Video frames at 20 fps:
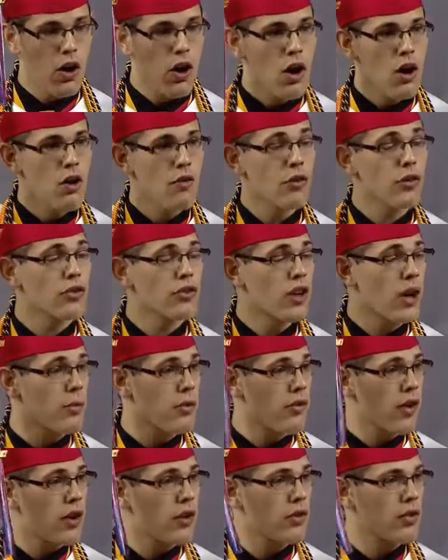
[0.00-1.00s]
For some of
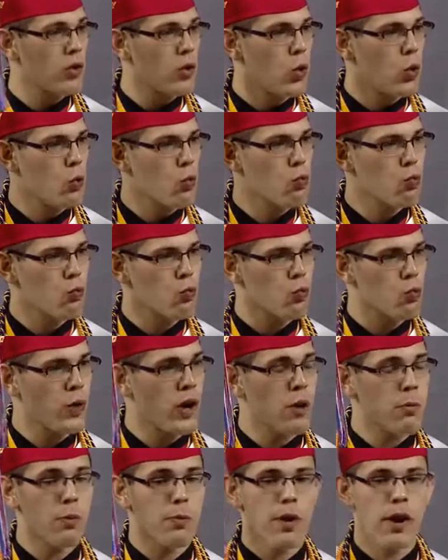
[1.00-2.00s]
us, we are
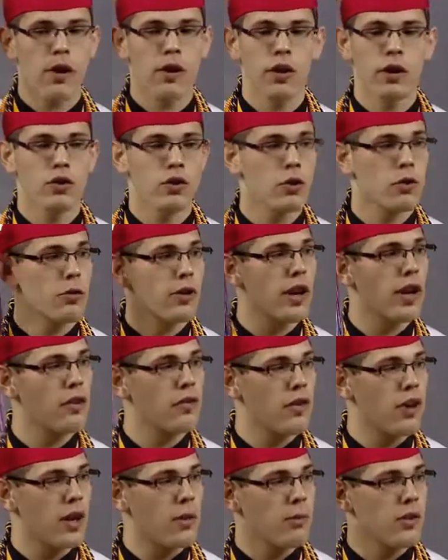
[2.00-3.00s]
preparing to create
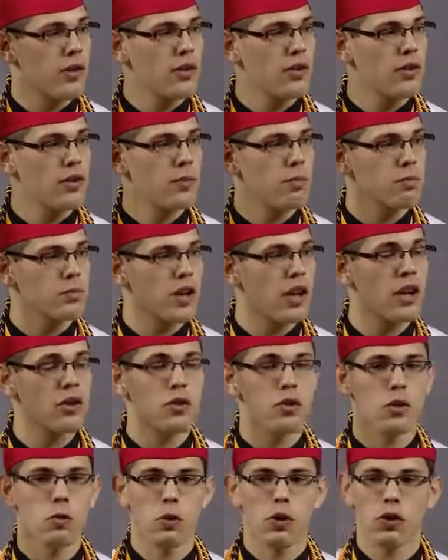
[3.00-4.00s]
families, enter the
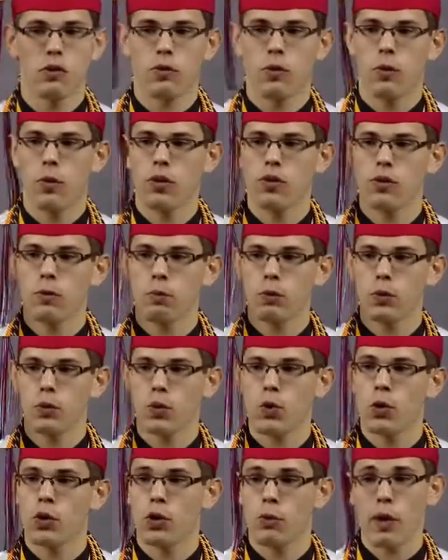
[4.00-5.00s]
workforce, or
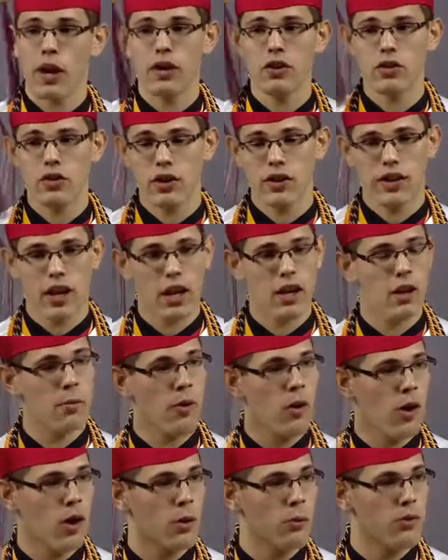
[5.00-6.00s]
courageously take up
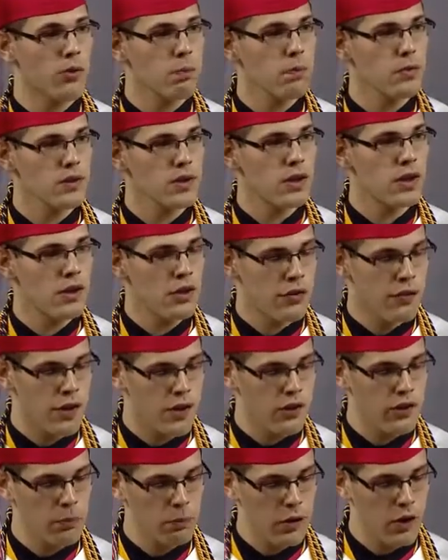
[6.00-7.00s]
arms in
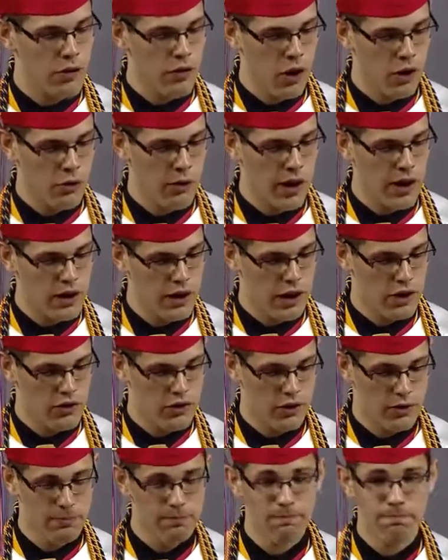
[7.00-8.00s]
defense of our great nation.
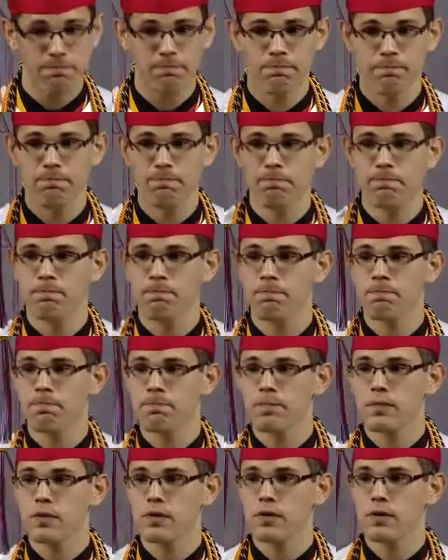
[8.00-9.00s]

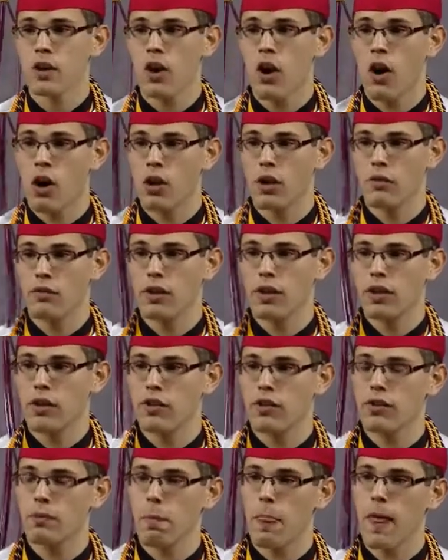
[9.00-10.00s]
All of these
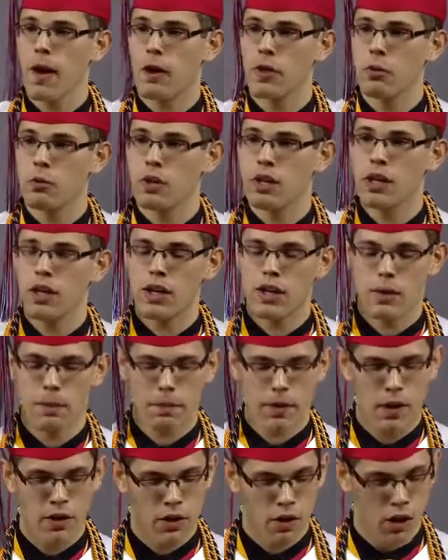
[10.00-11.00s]
are unique
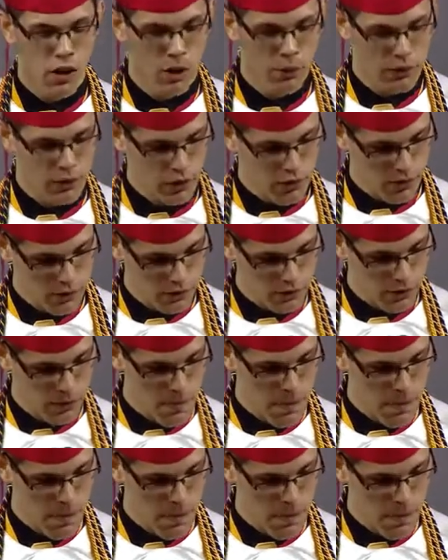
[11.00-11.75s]
in their obstacles.